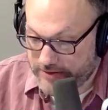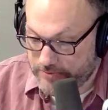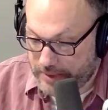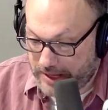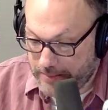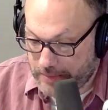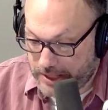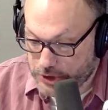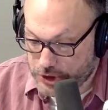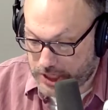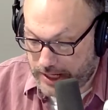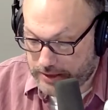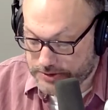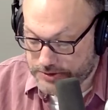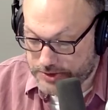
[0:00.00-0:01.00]
by my
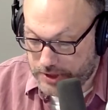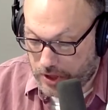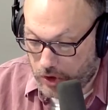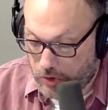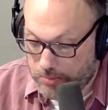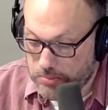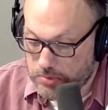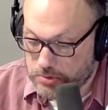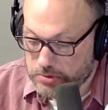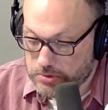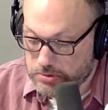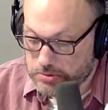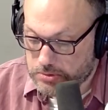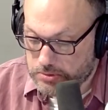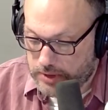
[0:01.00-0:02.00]
childhood home,
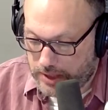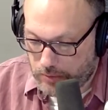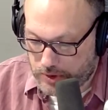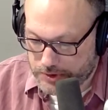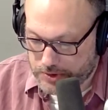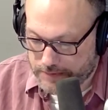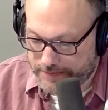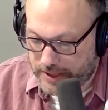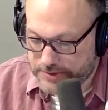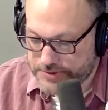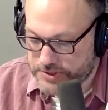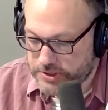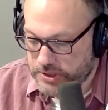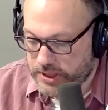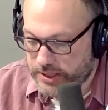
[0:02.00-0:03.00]
I wonder if I'll
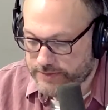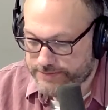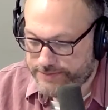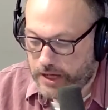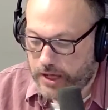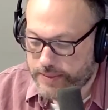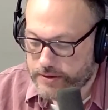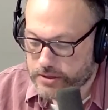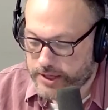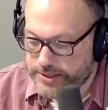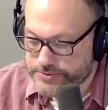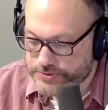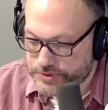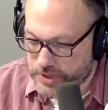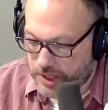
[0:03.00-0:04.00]
see a father
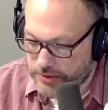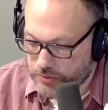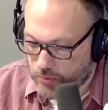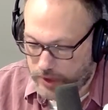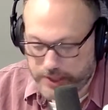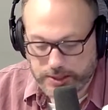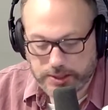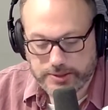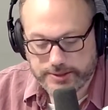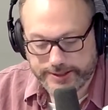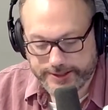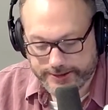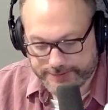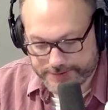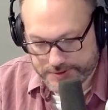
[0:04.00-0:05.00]
and son raking
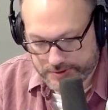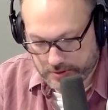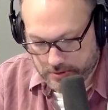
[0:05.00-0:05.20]
leaves.